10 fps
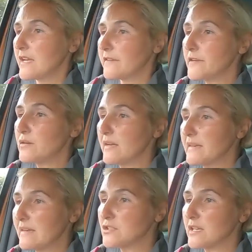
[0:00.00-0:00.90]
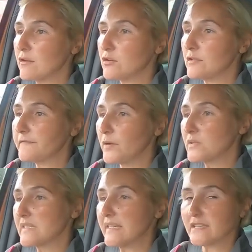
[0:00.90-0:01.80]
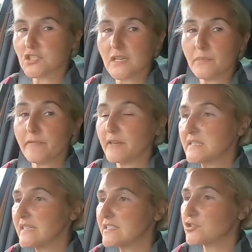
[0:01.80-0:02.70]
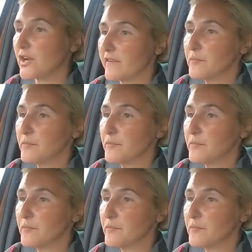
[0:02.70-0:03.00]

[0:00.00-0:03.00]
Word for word: If you go down to your local Ford dealership for a test drive,